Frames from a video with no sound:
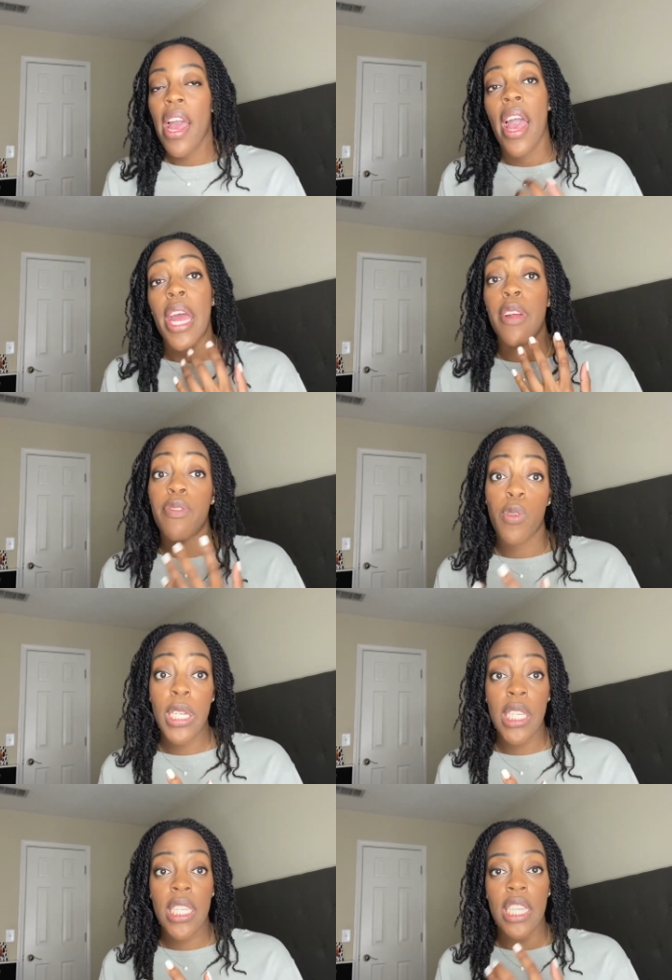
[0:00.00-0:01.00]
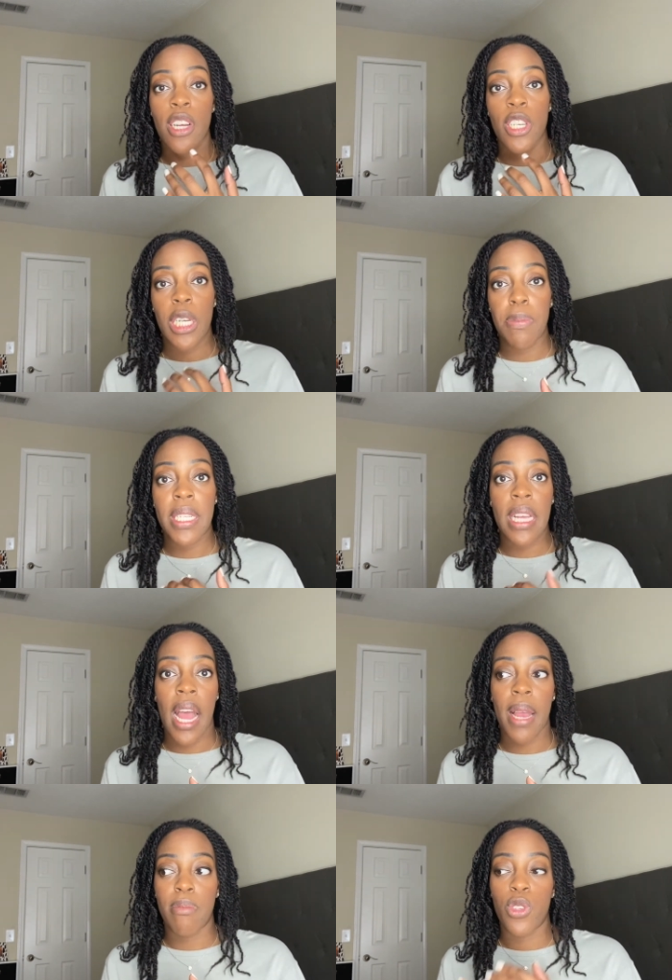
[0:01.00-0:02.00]
And unfortunately, there's gonna be
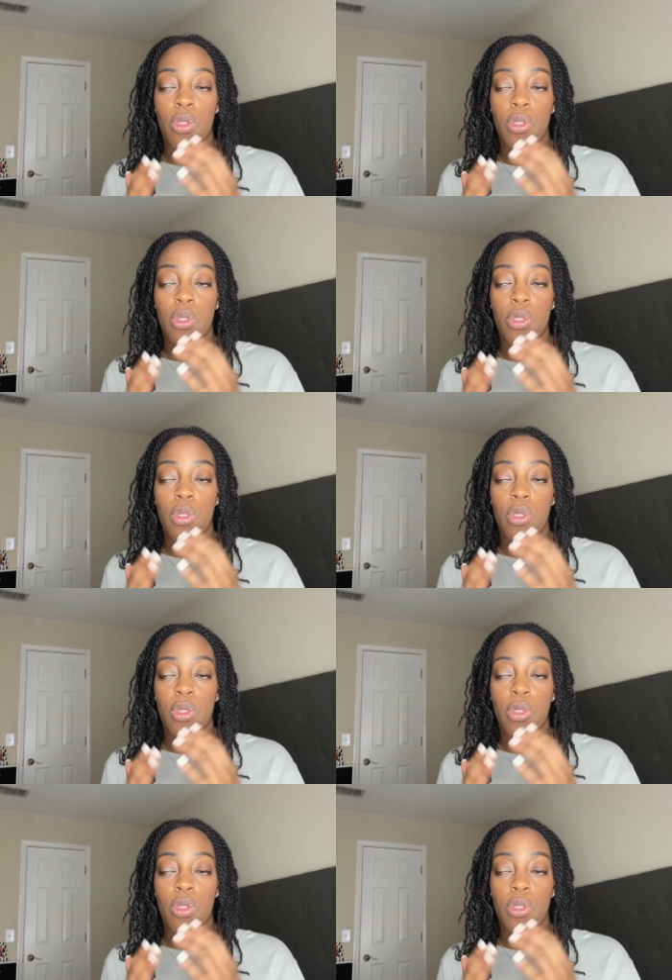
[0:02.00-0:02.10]
times